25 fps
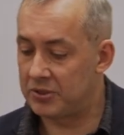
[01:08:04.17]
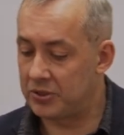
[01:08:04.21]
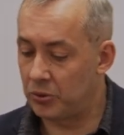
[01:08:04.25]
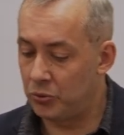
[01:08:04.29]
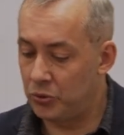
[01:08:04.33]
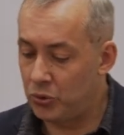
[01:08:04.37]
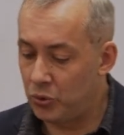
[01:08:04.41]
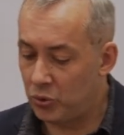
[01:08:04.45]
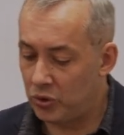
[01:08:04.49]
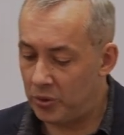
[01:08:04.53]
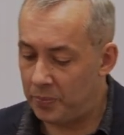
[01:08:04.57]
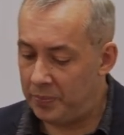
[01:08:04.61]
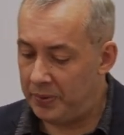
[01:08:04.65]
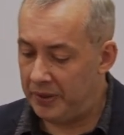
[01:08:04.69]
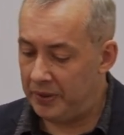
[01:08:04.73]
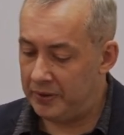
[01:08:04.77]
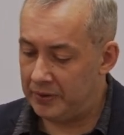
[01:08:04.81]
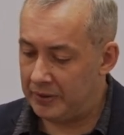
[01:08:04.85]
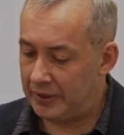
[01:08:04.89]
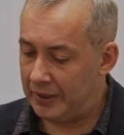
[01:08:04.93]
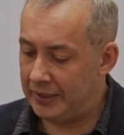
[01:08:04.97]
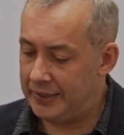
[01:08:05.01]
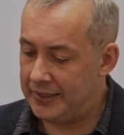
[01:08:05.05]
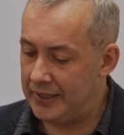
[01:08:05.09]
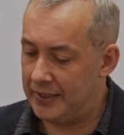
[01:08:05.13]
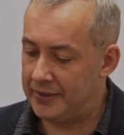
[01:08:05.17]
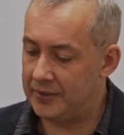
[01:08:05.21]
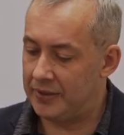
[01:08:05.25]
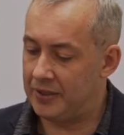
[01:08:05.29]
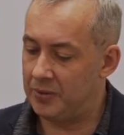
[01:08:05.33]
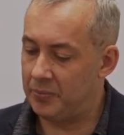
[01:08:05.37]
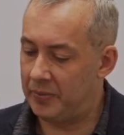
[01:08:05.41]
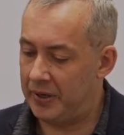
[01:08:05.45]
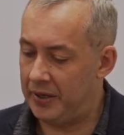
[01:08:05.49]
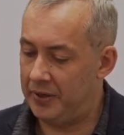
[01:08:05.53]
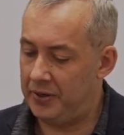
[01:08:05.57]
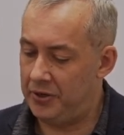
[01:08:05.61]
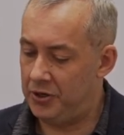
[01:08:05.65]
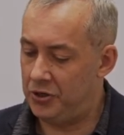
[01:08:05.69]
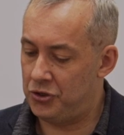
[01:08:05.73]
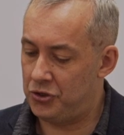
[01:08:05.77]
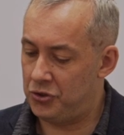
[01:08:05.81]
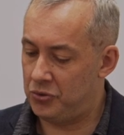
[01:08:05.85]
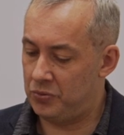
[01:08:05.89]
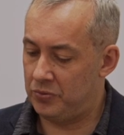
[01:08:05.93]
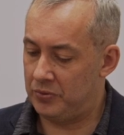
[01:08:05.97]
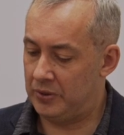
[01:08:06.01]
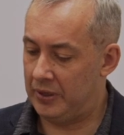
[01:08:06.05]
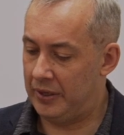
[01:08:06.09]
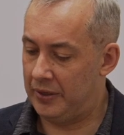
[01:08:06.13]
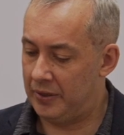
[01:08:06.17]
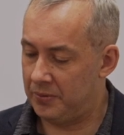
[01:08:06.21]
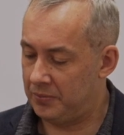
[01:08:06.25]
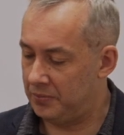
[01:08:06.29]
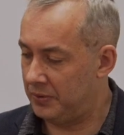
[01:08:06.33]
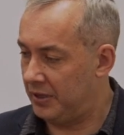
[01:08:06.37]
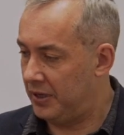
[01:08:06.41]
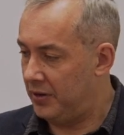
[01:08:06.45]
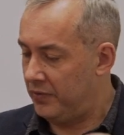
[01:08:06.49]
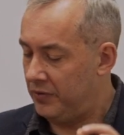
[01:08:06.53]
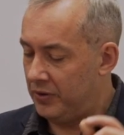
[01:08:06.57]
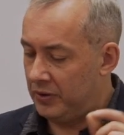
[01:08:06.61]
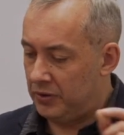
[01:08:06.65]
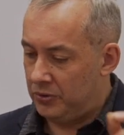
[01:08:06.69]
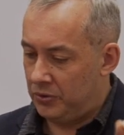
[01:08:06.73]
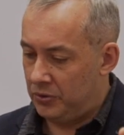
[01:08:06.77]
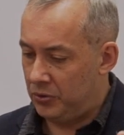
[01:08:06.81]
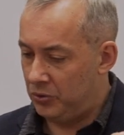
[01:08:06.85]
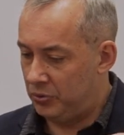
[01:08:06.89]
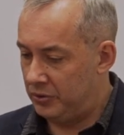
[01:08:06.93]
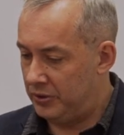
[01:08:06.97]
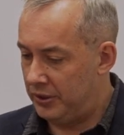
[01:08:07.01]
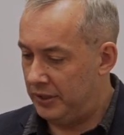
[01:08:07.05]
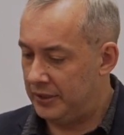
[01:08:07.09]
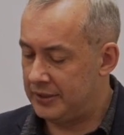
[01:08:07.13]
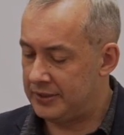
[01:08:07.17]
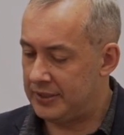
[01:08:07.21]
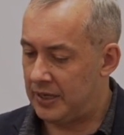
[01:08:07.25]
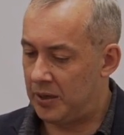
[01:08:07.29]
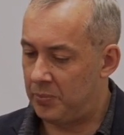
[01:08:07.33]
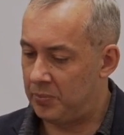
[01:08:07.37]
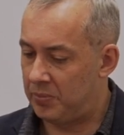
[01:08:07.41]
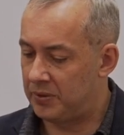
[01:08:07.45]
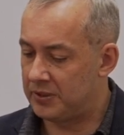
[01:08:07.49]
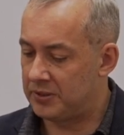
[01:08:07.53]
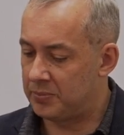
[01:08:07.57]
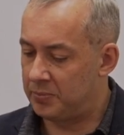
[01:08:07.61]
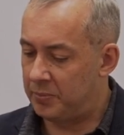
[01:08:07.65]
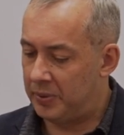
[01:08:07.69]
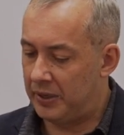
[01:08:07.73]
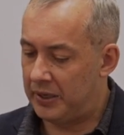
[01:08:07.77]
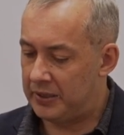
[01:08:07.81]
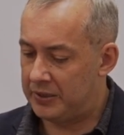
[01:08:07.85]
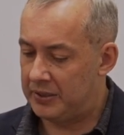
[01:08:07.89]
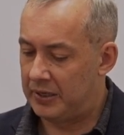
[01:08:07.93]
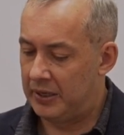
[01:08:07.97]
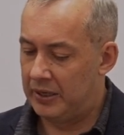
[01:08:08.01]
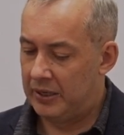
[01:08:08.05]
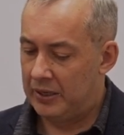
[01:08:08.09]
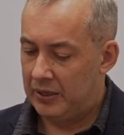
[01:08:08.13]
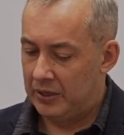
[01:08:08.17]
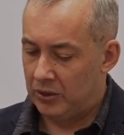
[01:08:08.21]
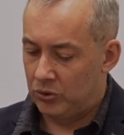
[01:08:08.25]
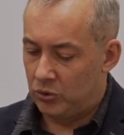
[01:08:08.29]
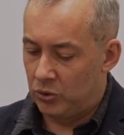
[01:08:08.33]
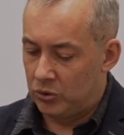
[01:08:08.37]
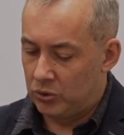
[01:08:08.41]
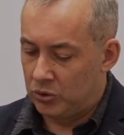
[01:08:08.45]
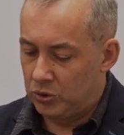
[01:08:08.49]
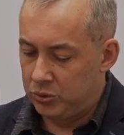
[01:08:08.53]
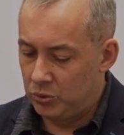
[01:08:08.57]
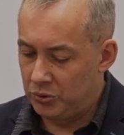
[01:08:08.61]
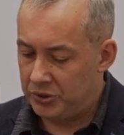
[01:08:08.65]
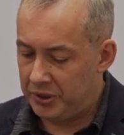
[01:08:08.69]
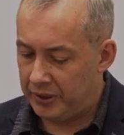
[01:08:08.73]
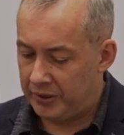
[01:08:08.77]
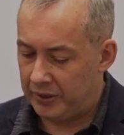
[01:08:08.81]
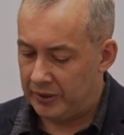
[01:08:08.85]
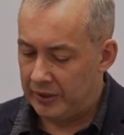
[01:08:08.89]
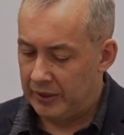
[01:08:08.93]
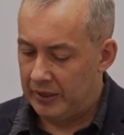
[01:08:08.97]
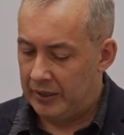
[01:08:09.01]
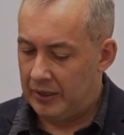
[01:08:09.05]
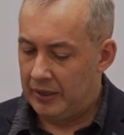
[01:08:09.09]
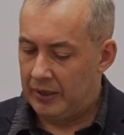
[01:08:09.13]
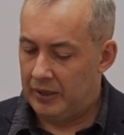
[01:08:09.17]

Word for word: So European identity, my issue, I am giving you the examples, but concluding,